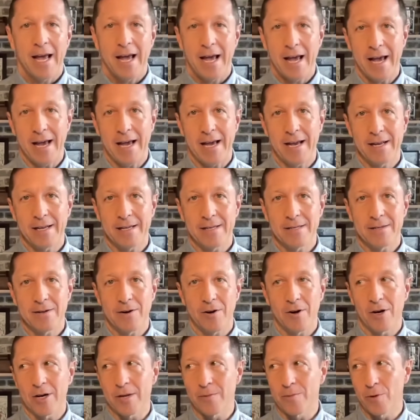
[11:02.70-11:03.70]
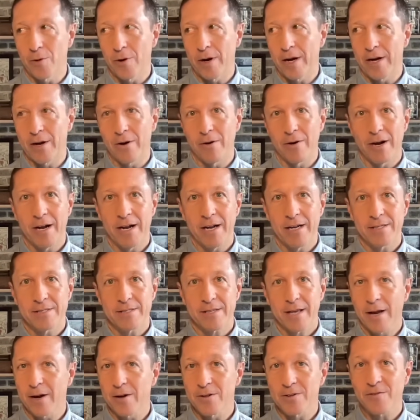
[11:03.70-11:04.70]
And Artie Moreno has
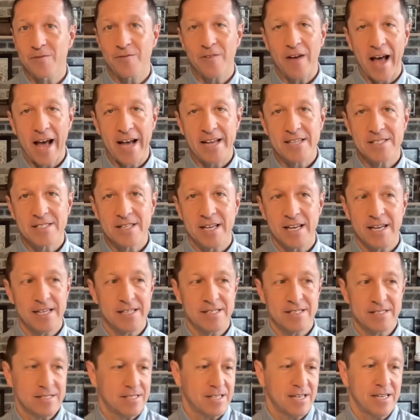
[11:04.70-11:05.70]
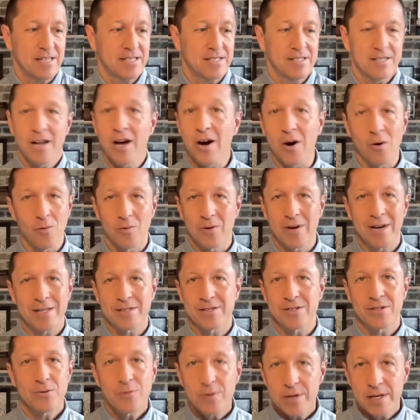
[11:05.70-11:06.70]
held fast and said, no, we're
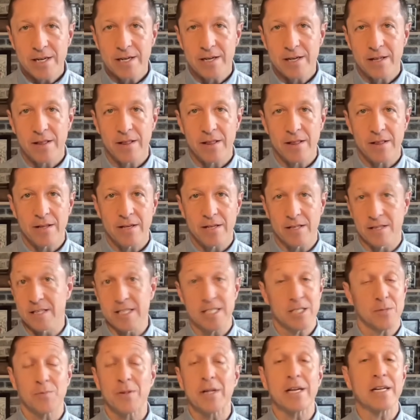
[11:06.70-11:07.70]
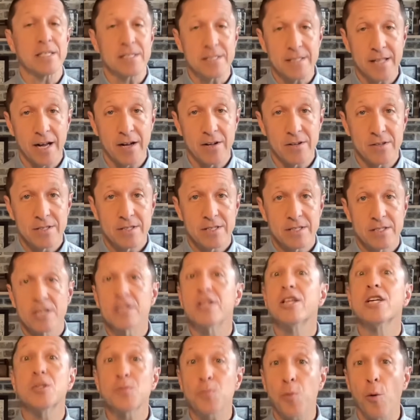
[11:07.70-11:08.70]
not doing at least Blake Snell to
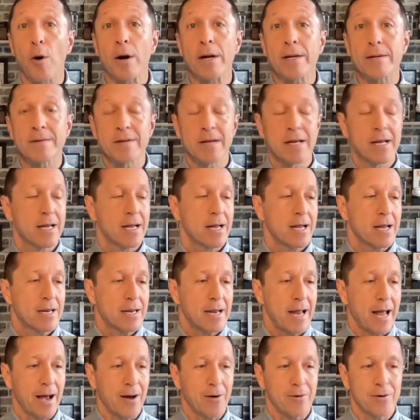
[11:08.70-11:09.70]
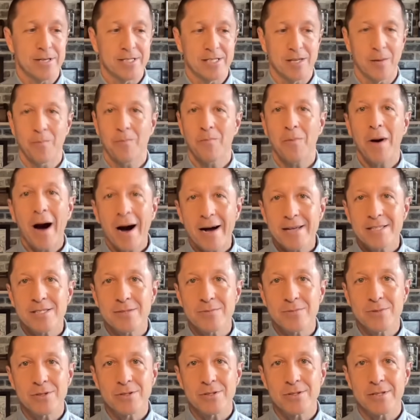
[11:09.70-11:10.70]
this point. Now, is it
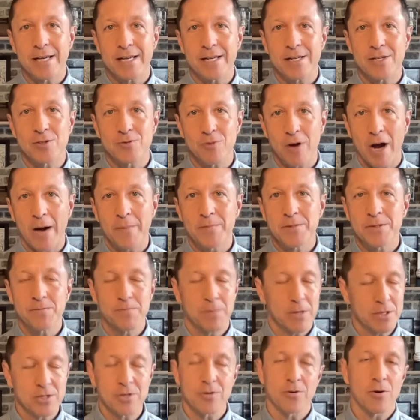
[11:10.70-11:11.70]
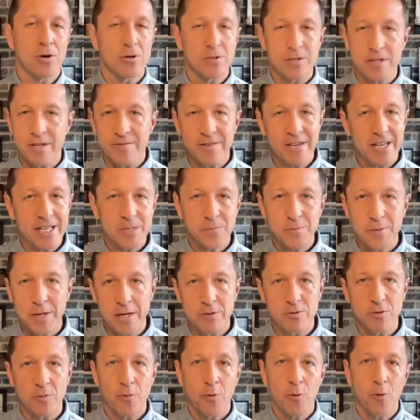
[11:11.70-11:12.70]
possible that it drops? Buster Olney of
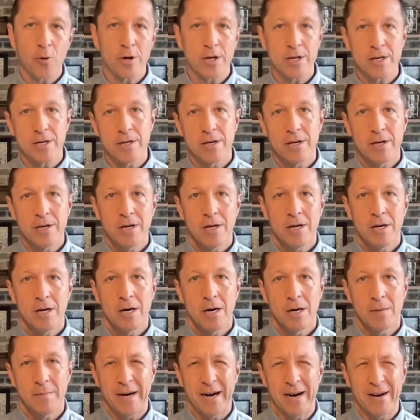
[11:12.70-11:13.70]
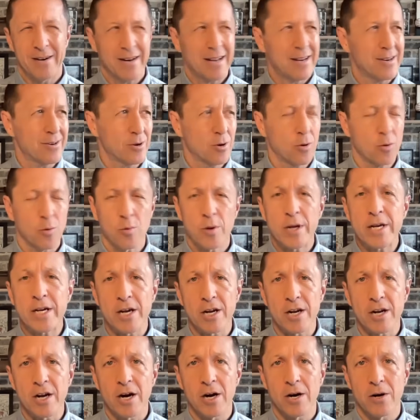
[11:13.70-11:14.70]
ESPN reported about, I don't know, a week
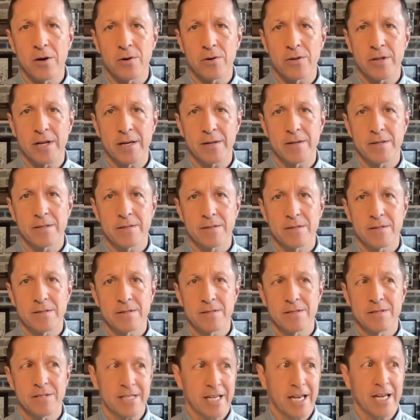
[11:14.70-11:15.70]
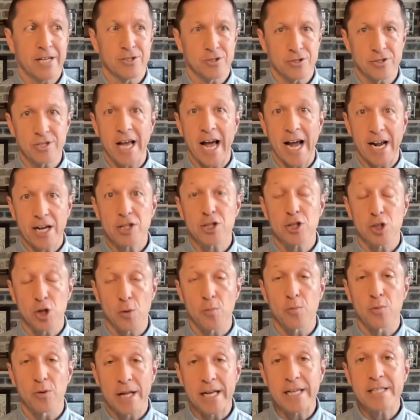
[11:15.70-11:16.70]
ago that the Angels actually are
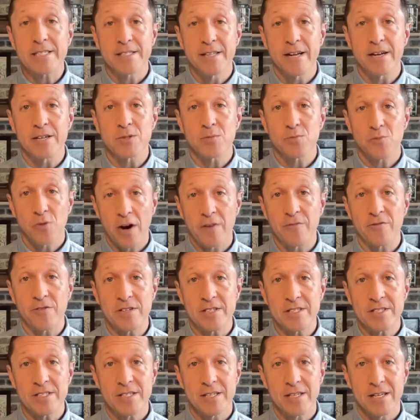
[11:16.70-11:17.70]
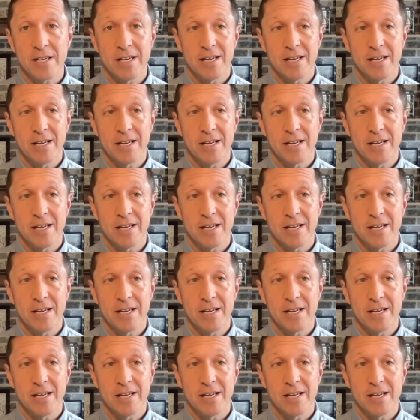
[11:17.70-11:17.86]
Blake Snell's preference.